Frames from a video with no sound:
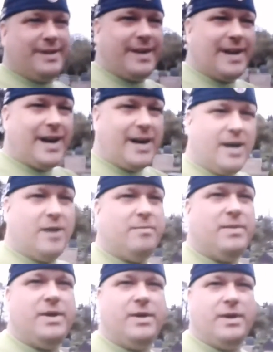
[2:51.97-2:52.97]
that I
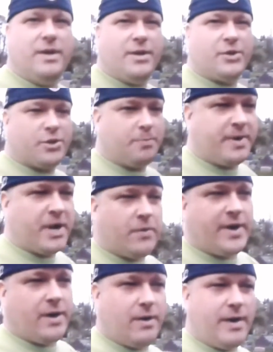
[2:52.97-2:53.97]
am the
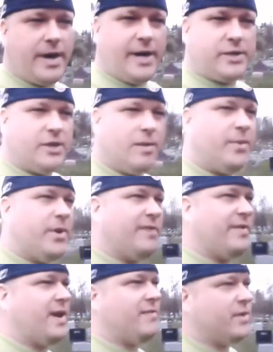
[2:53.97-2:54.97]
superior
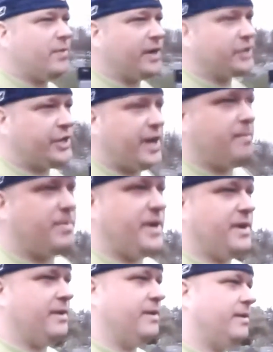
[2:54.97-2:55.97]
HWF heavyweight
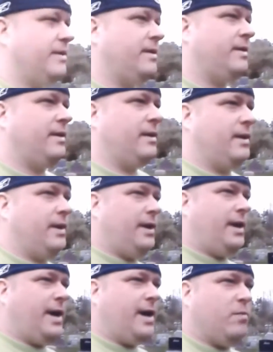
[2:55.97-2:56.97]
champion,
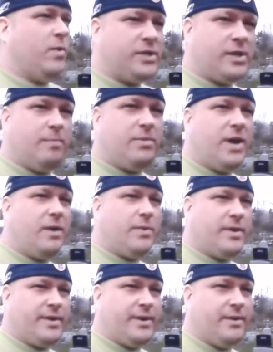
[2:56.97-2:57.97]
and once I'm
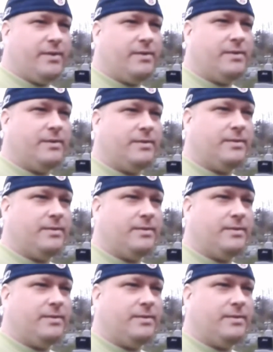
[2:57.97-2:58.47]
done with you,